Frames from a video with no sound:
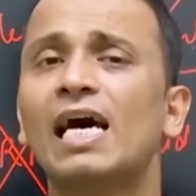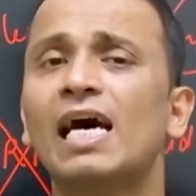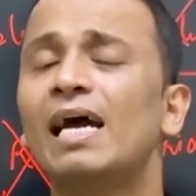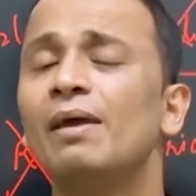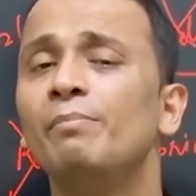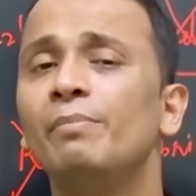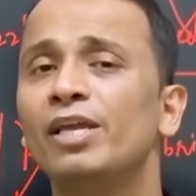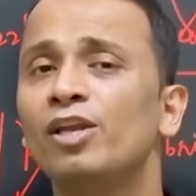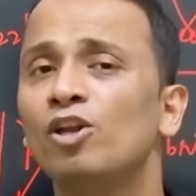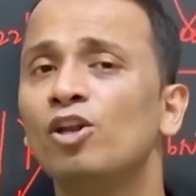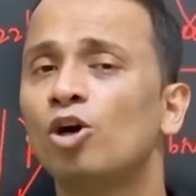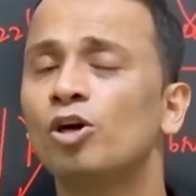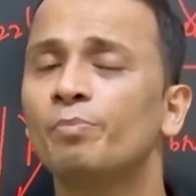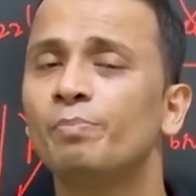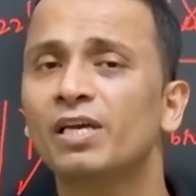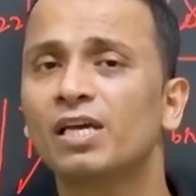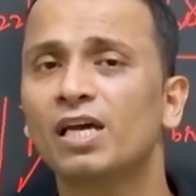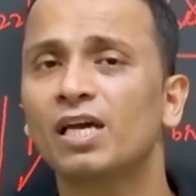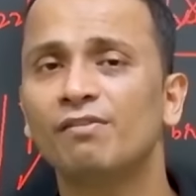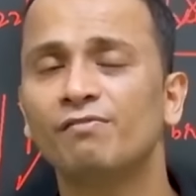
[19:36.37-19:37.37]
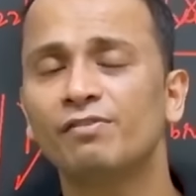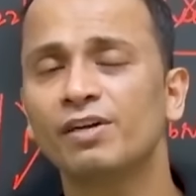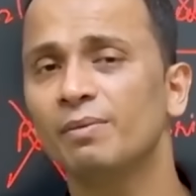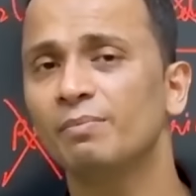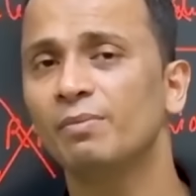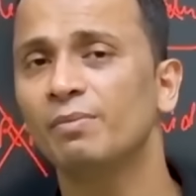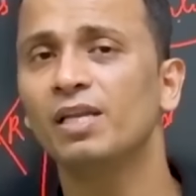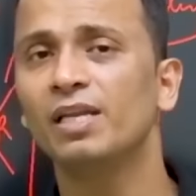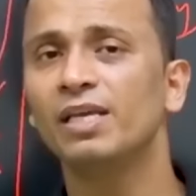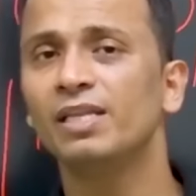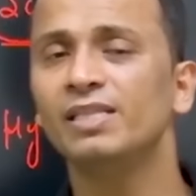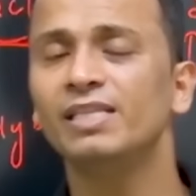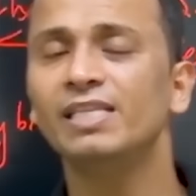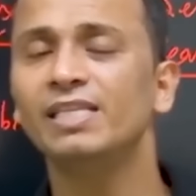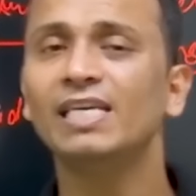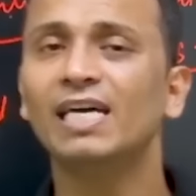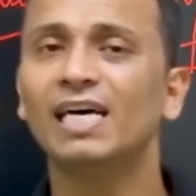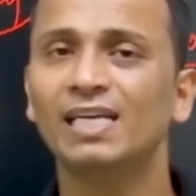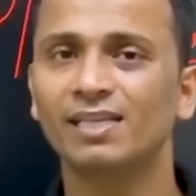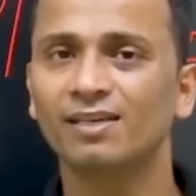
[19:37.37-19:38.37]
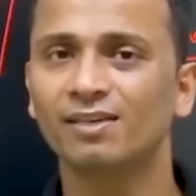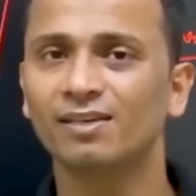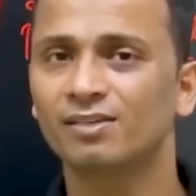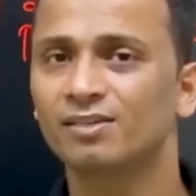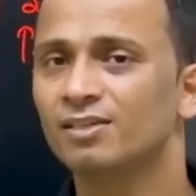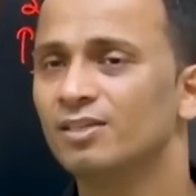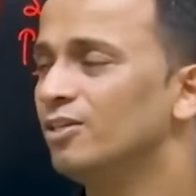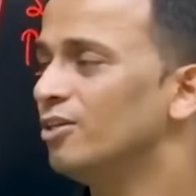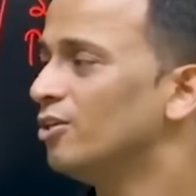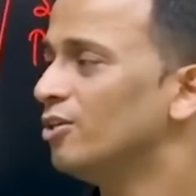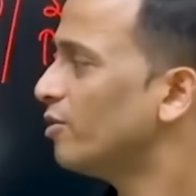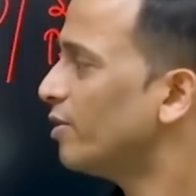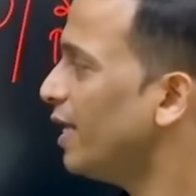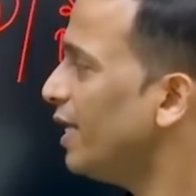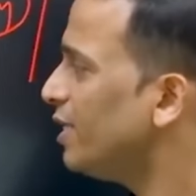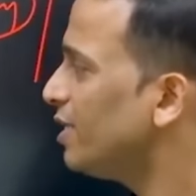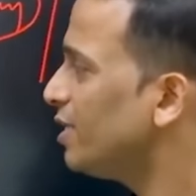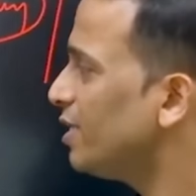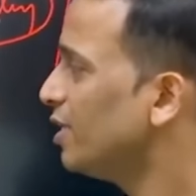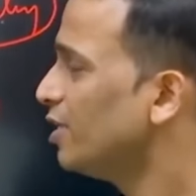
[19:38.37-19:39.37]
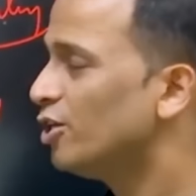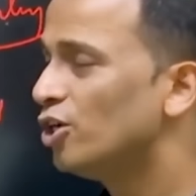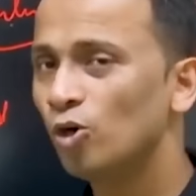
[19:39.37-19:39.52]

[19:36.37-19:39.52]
I may not be comfortable in the other, right?